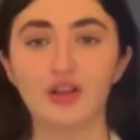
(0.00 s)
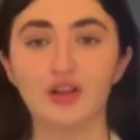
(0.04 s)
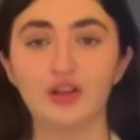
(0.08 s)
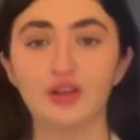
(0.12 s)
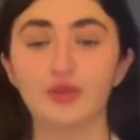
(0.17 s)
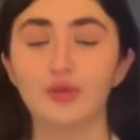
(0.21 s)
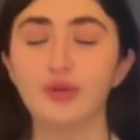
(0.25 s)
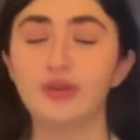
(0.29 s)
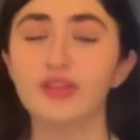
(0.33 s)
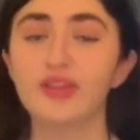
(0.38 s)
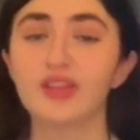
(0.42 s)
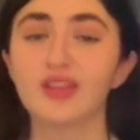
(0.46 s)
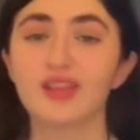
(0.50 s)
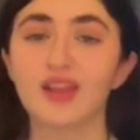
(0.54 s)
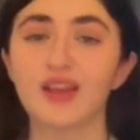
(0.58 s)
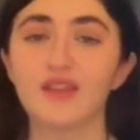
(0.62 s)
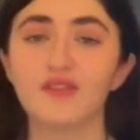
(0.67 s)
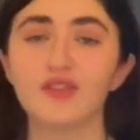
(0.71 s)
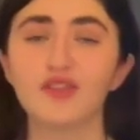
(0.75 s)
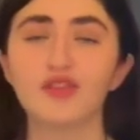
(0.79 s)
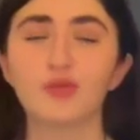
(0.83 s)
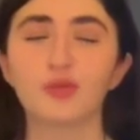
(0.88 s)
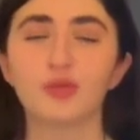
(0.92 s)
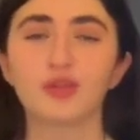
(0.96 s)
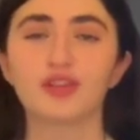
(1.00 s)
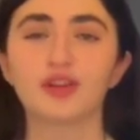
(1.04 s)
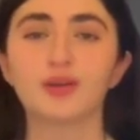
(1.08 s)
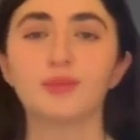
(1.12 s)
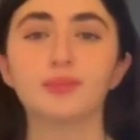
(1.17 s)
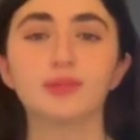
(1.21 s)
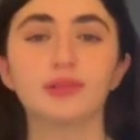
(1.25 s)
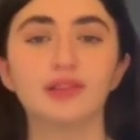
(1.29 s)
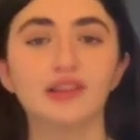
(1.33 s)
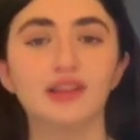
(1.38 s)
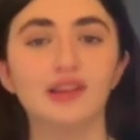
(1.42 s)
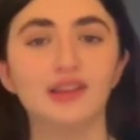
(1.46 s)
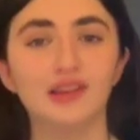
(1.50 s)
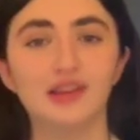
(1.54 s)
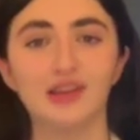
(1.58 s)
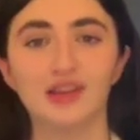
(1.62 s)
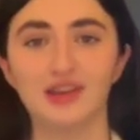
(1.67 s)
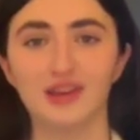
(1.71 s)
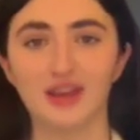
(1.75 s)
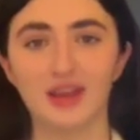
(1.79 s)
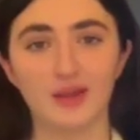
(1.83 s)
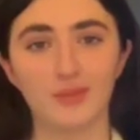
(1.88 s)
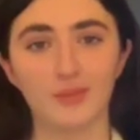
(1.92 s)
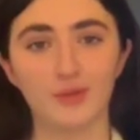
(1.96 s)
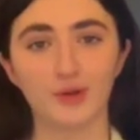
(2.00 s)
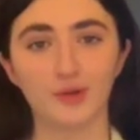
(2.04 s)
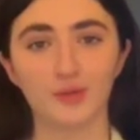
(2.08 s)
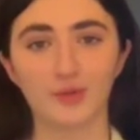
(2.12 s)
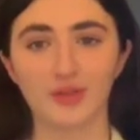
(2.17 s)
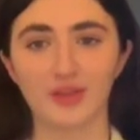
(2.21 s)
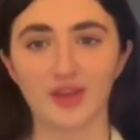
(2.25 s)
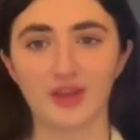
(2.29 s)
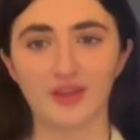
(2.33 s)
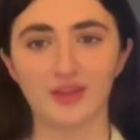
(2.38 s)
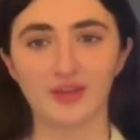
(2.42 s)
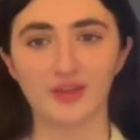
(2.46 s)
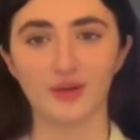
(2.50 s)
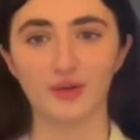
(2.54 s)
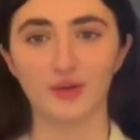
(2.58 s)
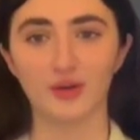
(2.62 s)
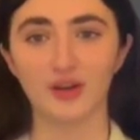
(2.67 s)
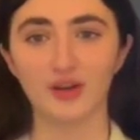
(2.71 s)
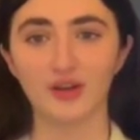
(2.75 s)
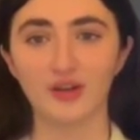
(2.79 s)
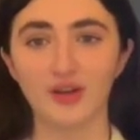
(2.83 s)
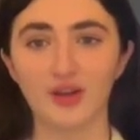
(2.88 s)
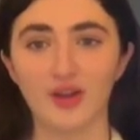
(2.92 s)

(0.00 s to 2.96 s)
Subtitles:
Louis VII was completely enamored with Eleanor.